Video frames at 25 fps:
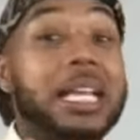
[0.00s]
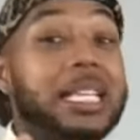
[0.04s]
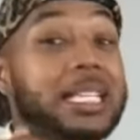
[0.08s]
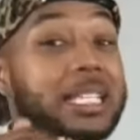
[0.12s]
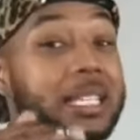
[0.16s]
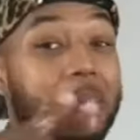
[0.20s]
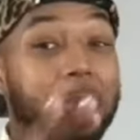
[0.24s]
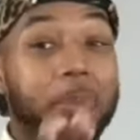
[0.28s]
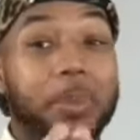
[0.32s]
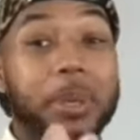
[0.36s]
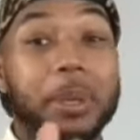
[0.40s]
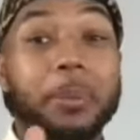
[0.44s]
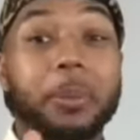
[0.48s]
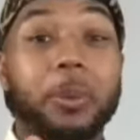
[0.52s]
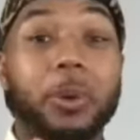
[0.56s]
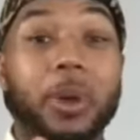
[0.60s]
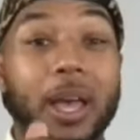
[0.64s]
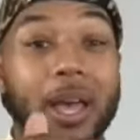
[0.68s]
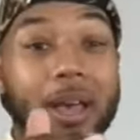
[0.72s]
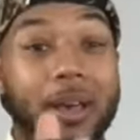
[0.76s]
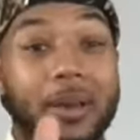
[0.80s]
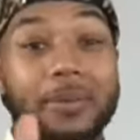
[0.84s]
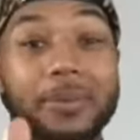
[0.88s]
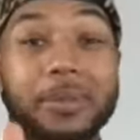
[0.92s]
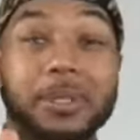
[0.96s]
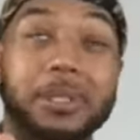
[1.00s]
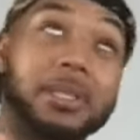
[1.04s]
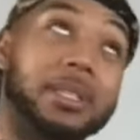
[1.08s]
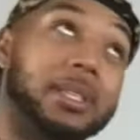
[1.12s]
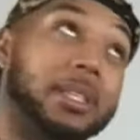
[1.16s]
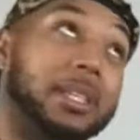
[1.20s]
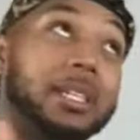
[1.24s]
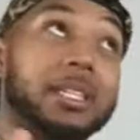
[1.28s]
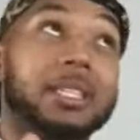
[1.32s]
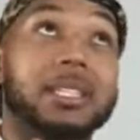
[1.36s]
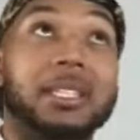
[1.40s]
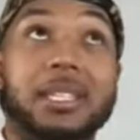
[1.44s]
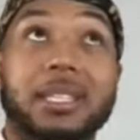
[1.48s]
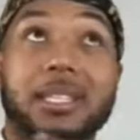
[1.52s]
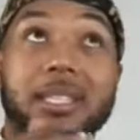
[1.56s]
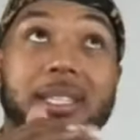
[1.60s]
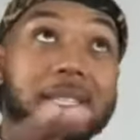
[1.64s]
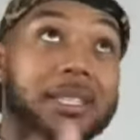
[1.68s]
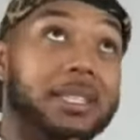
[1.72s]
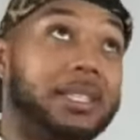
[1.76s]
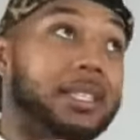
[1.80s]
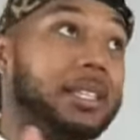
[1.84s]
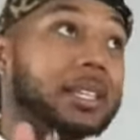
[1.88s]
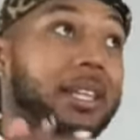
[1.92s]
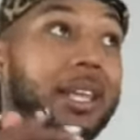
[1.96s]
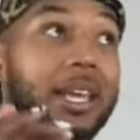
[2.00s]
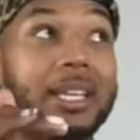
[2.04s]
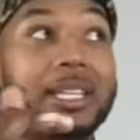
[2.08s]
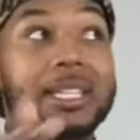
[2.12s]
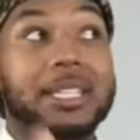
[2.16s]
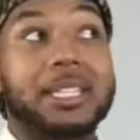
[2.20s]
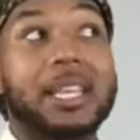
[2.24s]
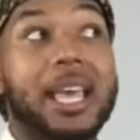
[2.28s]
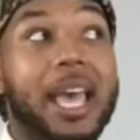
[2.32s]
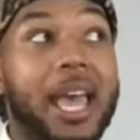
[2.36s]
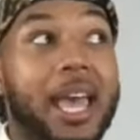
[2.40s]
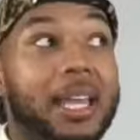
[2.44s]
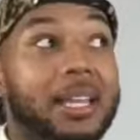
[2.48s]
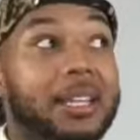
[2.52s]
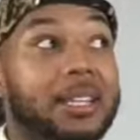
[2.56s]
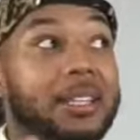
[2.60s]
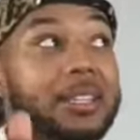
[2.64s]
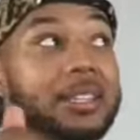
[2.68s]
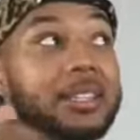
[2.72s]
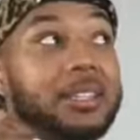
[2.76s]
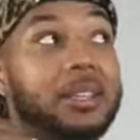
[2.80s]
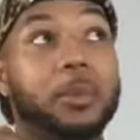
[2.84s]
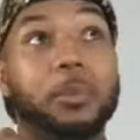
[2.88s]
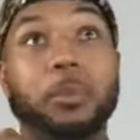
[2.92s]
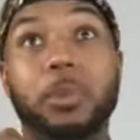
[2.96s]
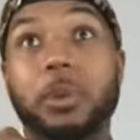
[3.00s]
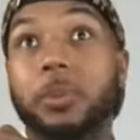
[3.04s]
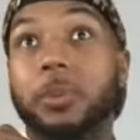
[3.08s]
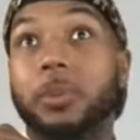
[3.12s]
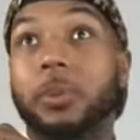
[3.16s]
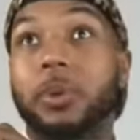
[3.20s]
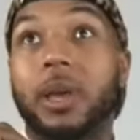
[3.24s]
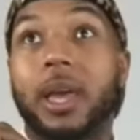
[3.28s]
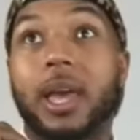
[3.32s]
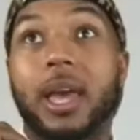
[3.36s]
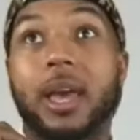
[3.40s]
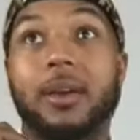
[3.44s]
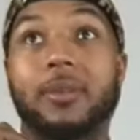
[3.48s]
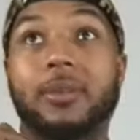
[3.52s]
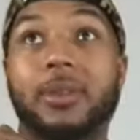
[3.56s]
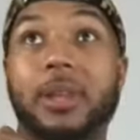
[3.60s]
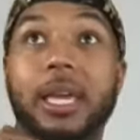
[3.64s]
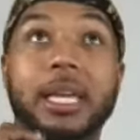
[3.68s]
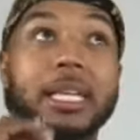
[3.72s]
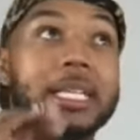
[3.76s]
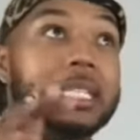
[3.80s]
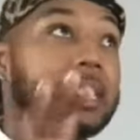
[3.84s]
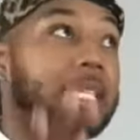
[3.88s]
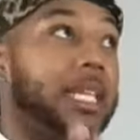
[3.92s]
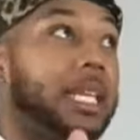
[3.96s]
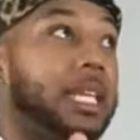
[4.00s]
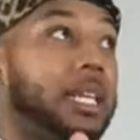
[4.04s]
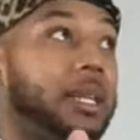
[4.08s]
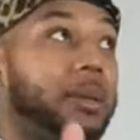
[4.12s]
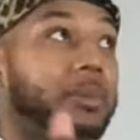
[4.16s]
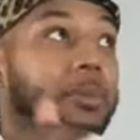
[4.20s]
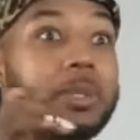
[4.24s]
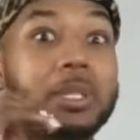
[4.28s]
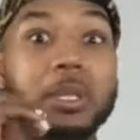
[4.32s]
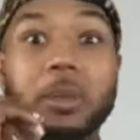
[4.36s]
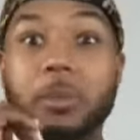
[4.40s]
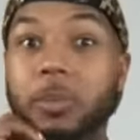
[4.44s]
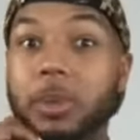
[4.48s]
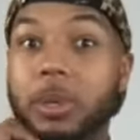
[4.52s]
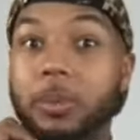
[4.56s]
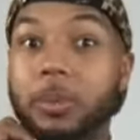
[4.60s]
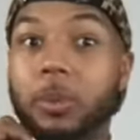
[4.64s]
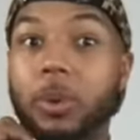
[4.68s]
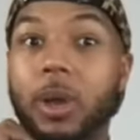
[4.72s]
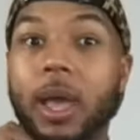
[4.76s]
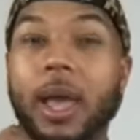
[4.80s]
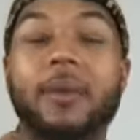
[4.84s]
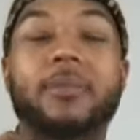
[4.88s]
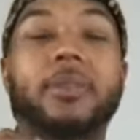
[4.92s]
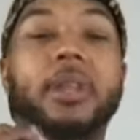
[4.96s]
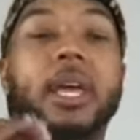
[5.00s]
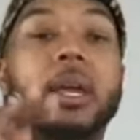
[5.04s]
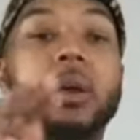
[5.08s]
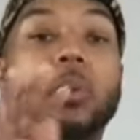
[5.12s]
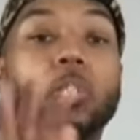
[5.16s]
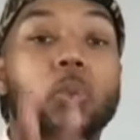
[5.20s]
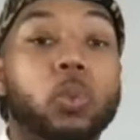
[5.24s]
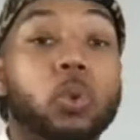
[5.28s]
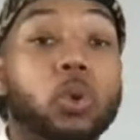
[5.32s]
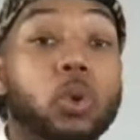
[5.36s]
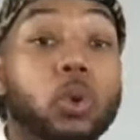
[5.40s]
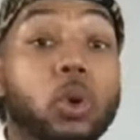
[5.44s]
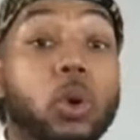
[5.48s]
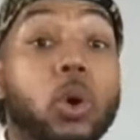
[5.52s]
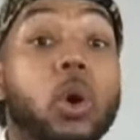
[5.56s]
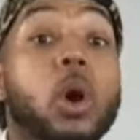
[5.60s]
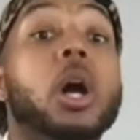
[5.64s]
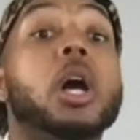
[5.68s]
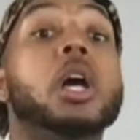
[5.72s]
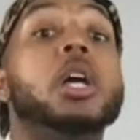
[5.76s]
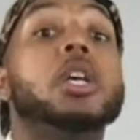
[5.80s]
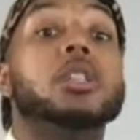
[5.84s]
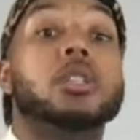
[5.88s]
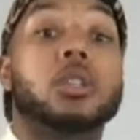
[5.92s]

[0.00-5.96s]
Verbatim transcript: some people have consistency like satin, some people have like denim, some people have like wool.